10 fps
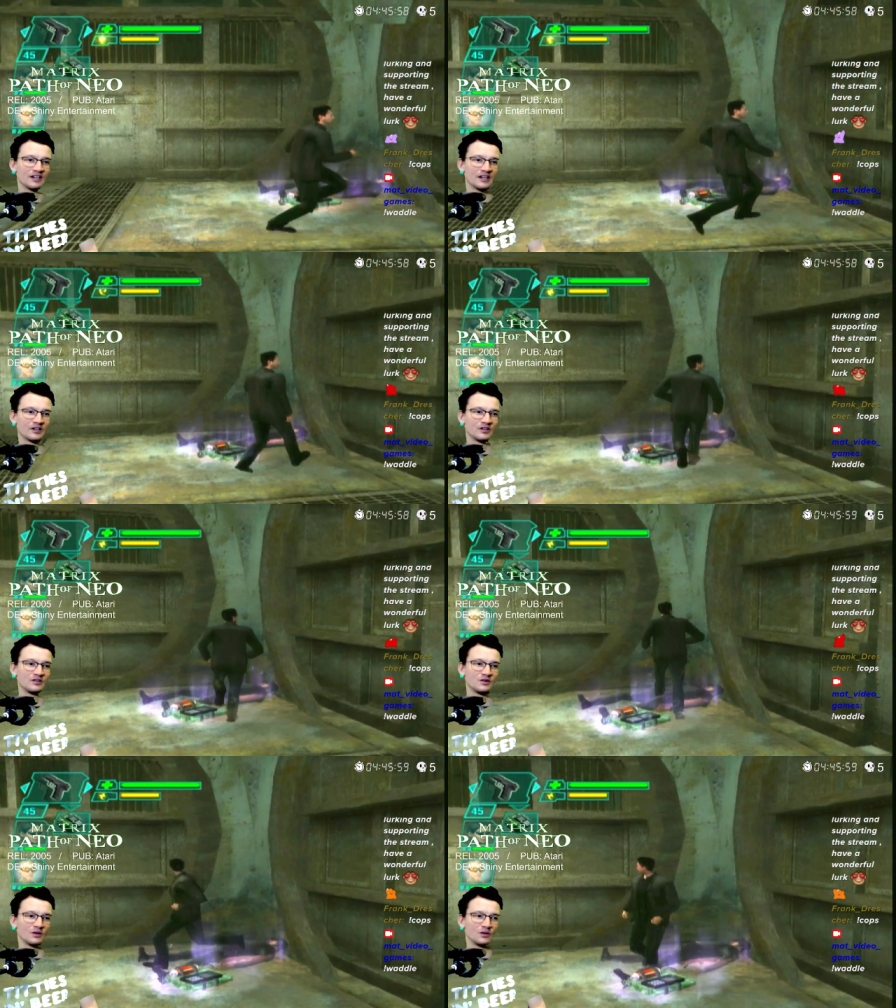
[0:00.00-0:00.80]
I couldn't
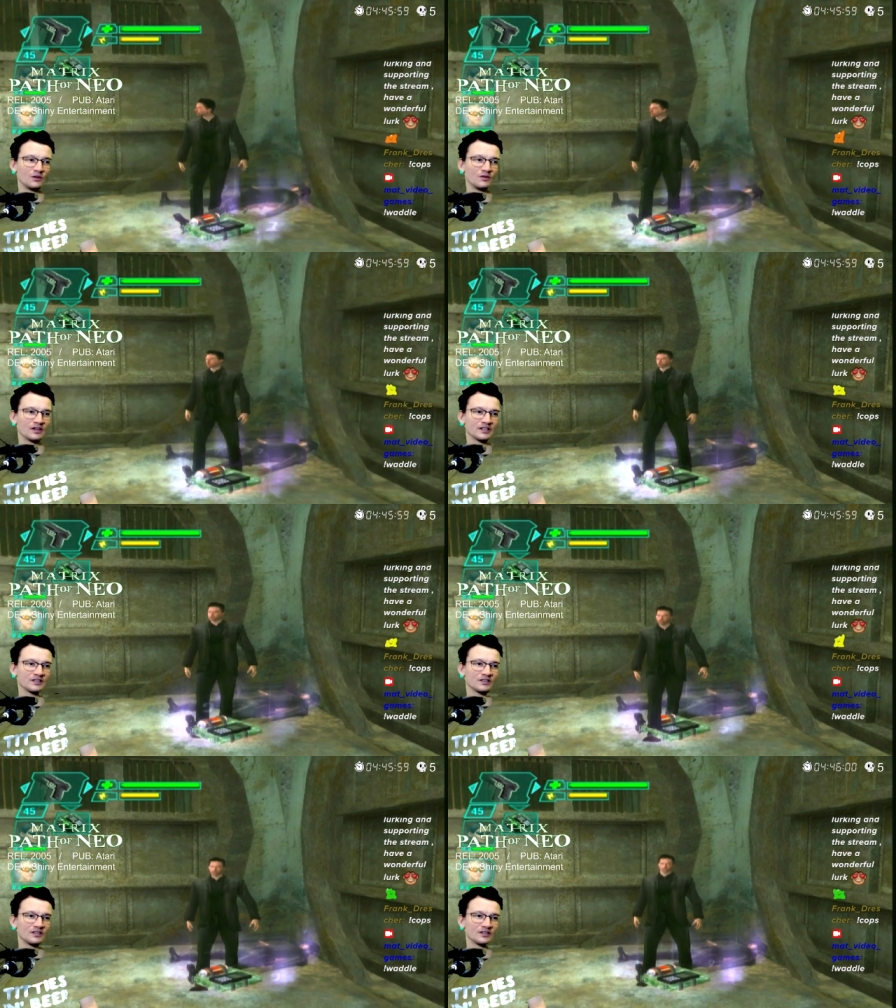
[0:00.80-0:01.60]
do the whole fucking
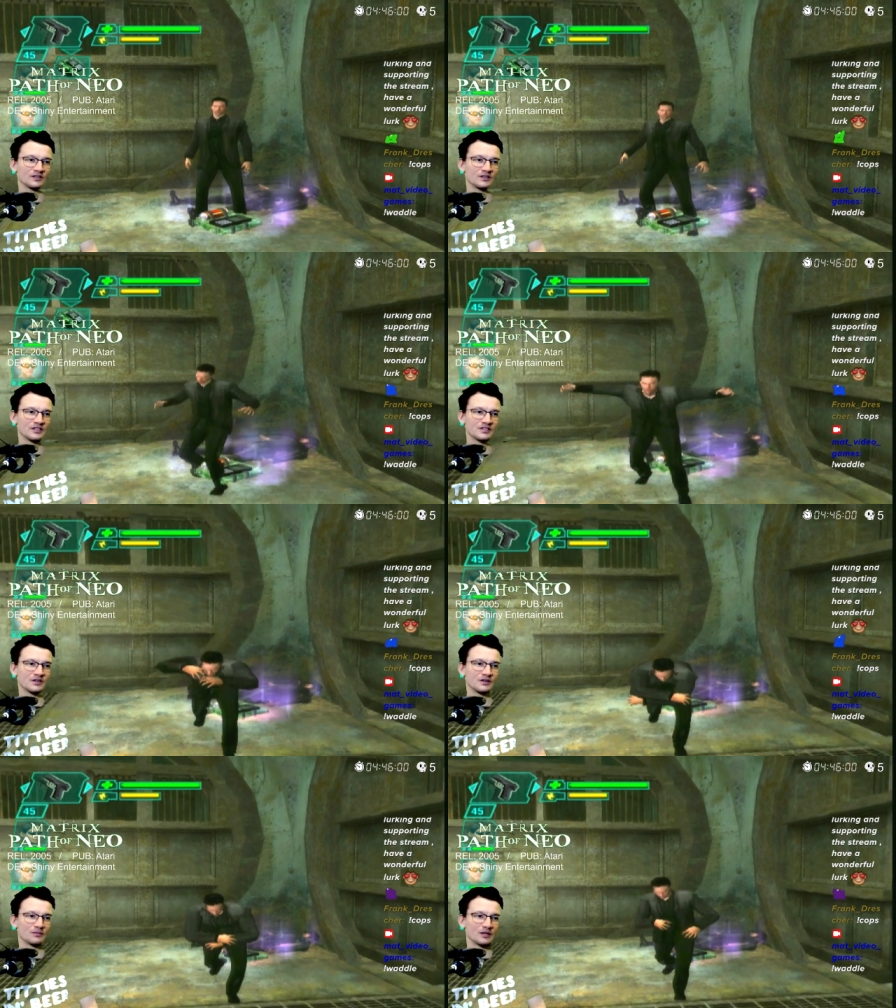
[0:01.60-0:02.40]
song, though. I just
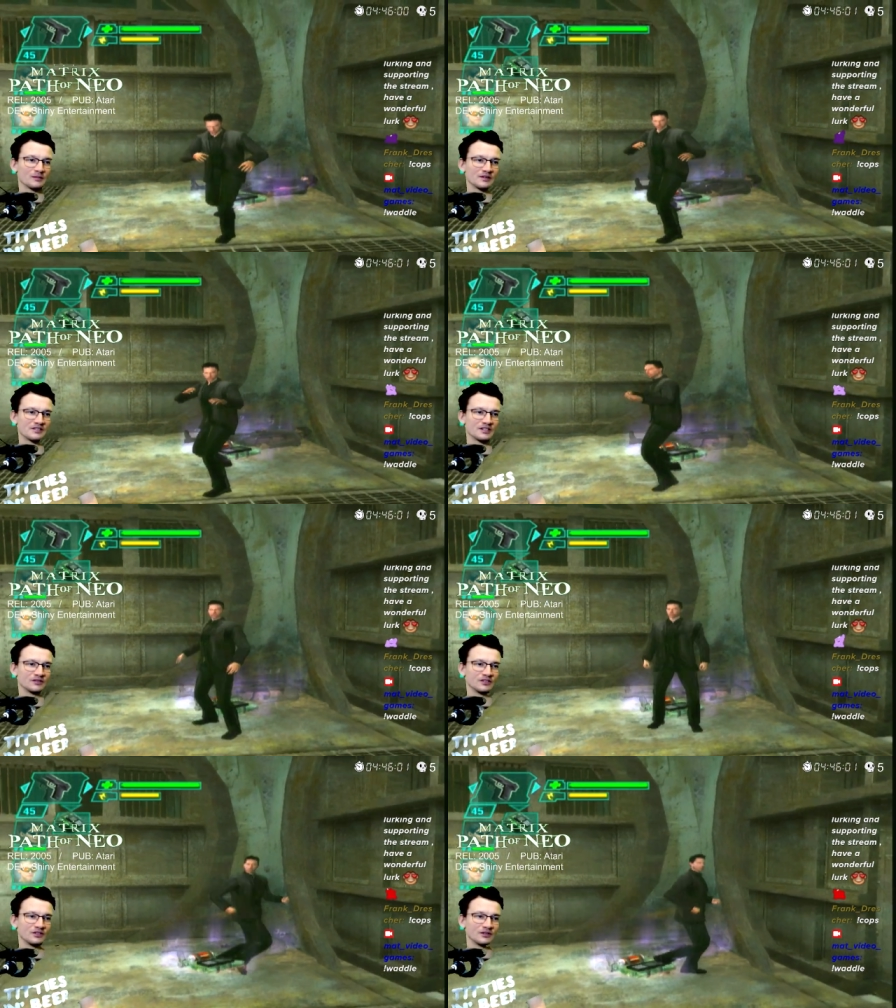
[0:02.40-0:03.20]
couldn't bring myself
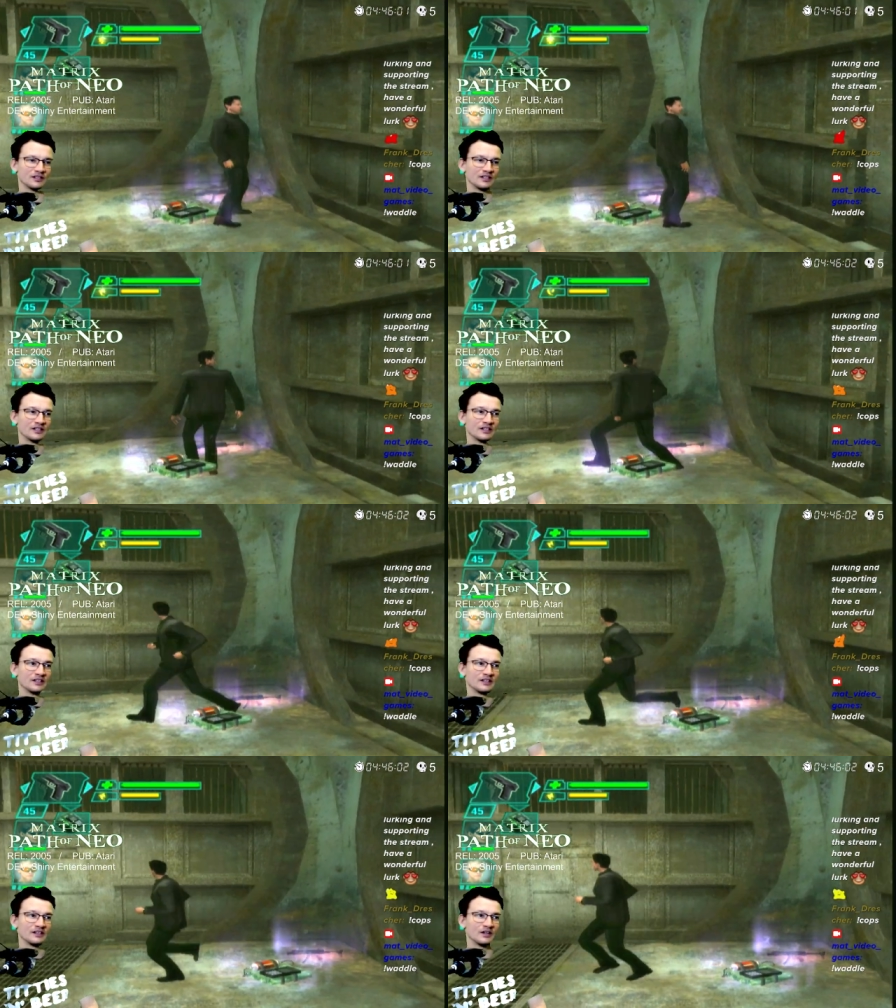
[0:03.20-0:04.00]
to do it.
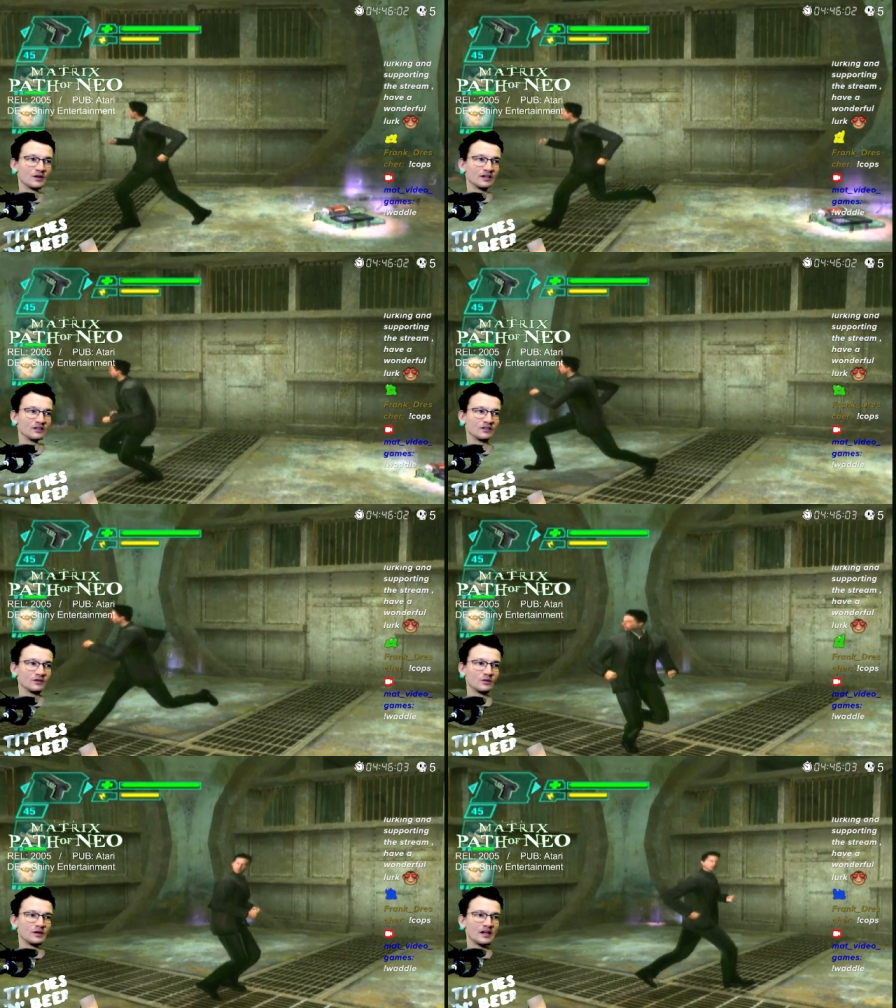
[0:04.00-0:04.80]
Okay, so
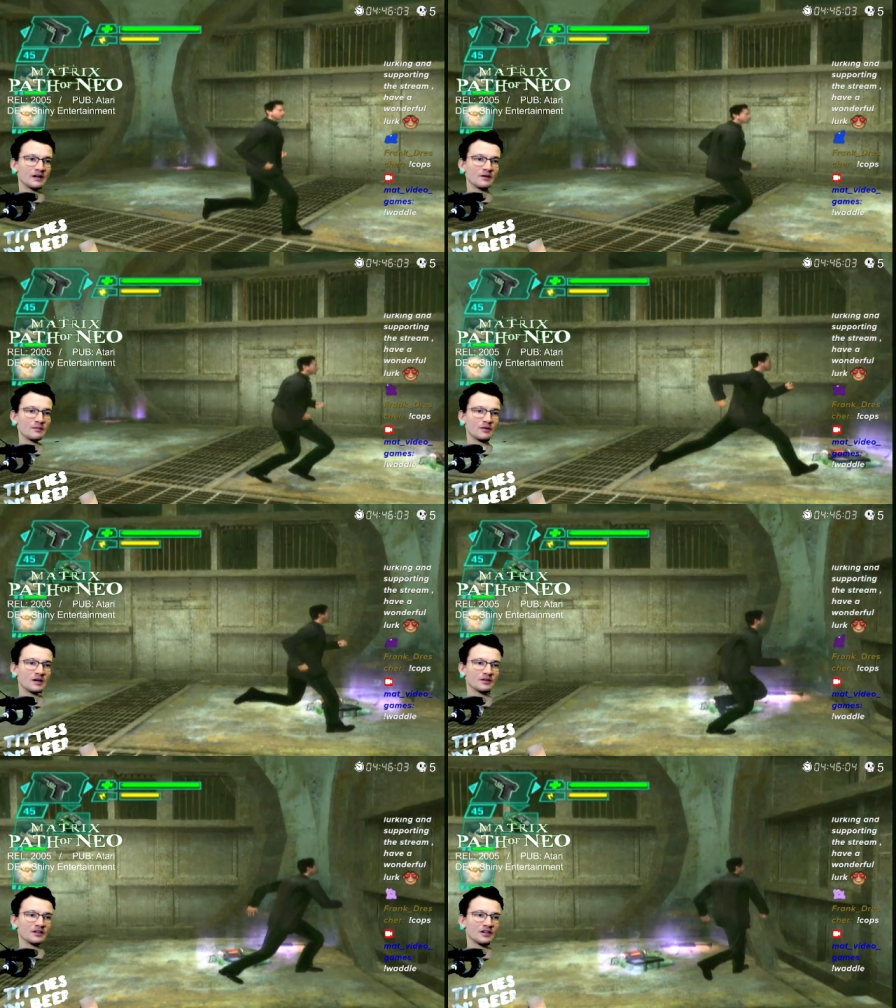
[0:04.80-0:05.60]
do we have the
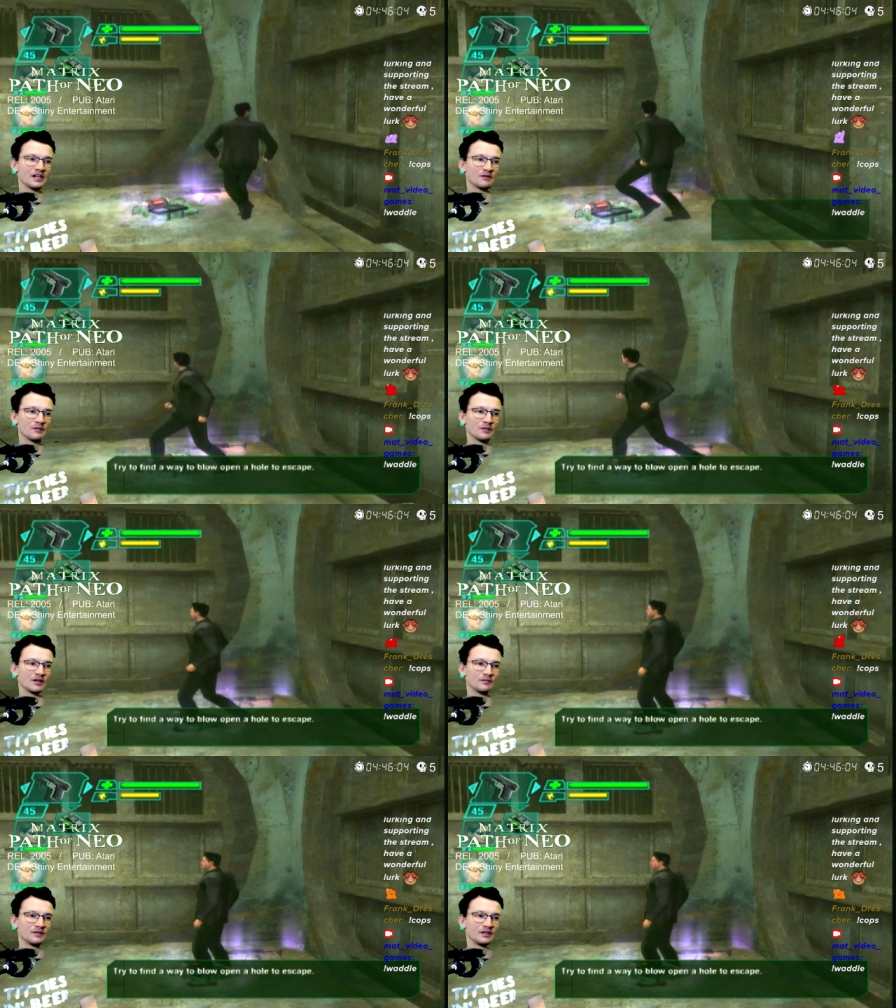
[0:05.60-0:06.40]
bomb or not have the
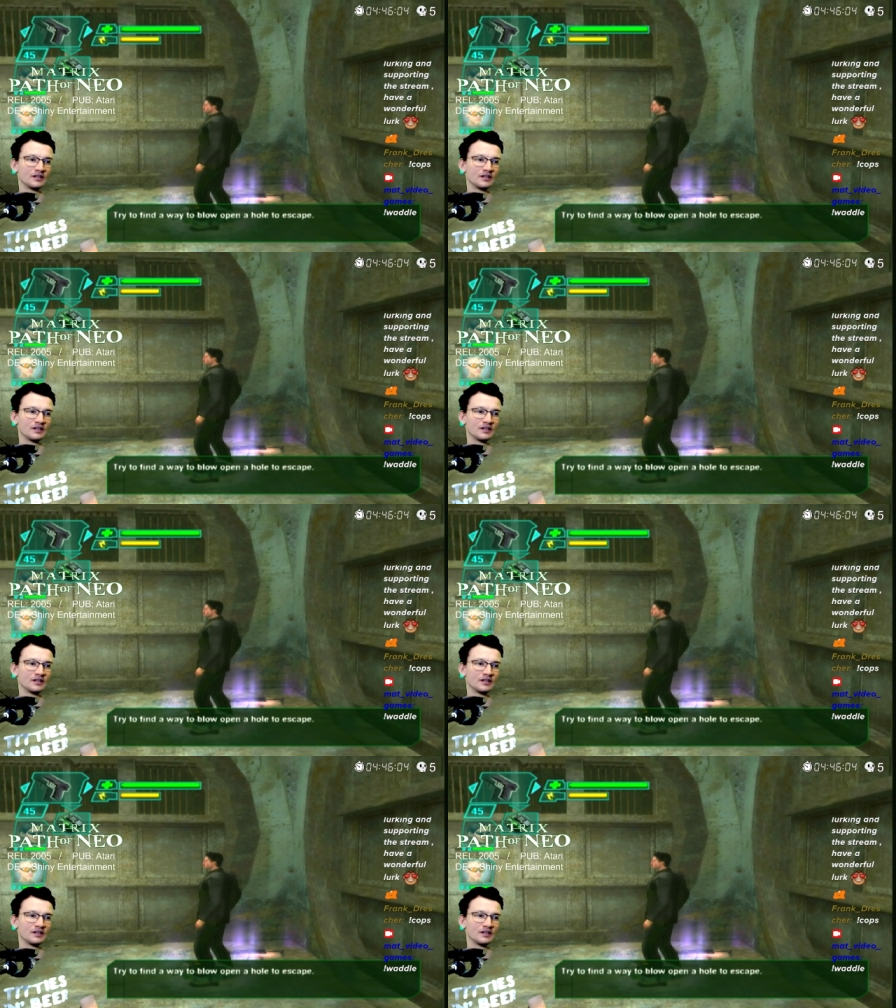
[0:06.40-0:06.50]
bomb?